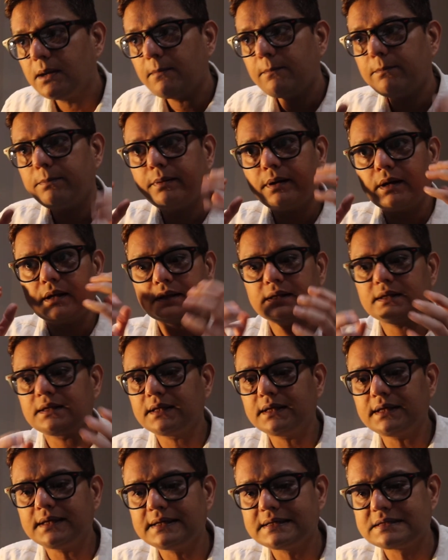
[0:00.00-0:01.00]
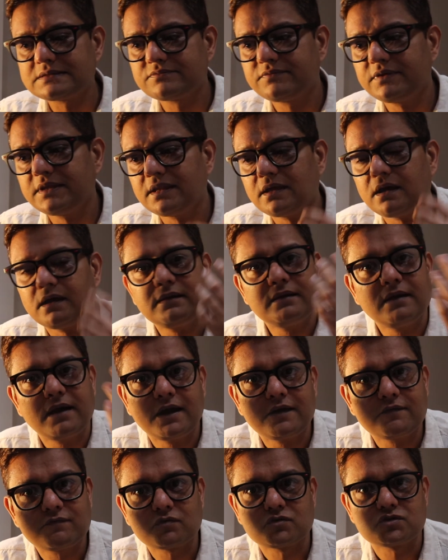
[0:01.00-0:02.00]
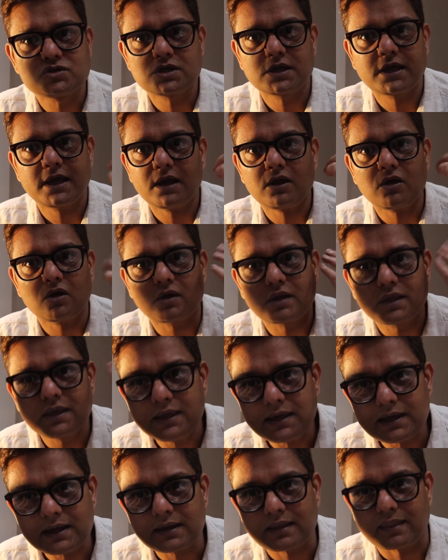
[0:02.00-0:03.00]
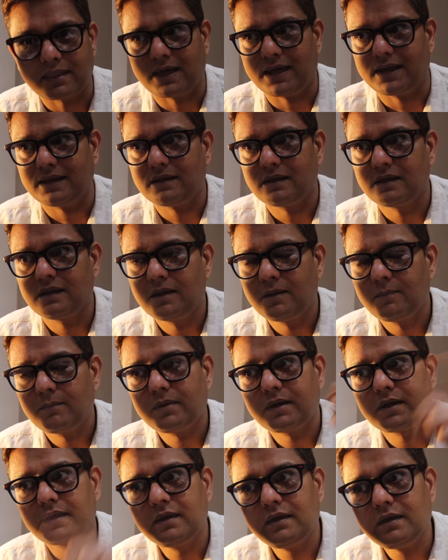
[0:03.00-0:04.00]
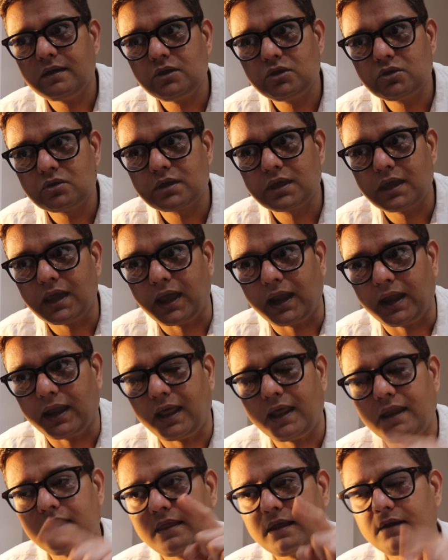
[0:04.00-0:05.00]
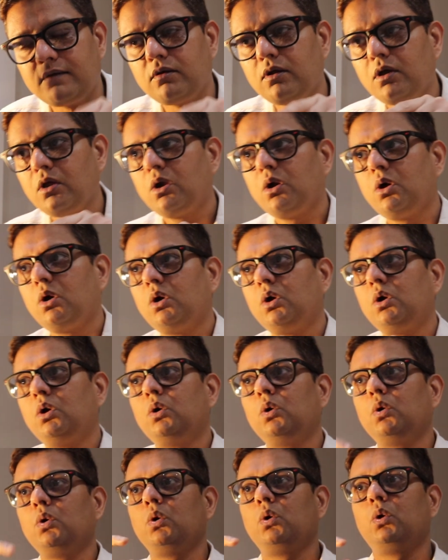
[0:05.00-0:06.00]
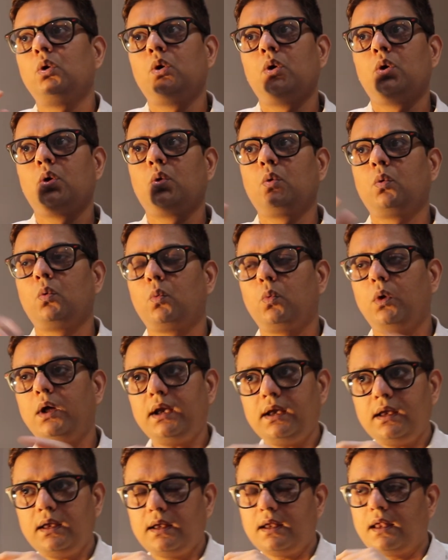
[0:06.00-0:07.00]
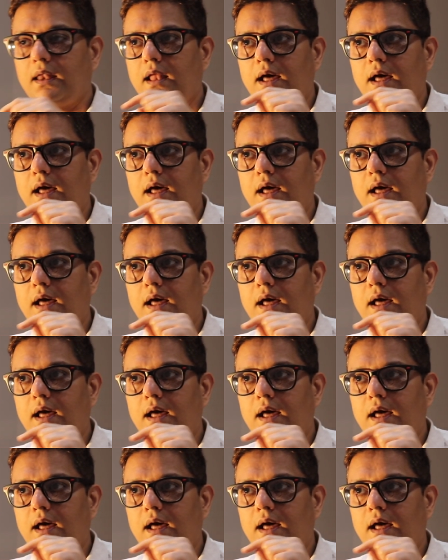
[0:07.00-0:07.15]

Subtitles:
But the thing is, with other headphones you cannot hear that, but here you can. And then when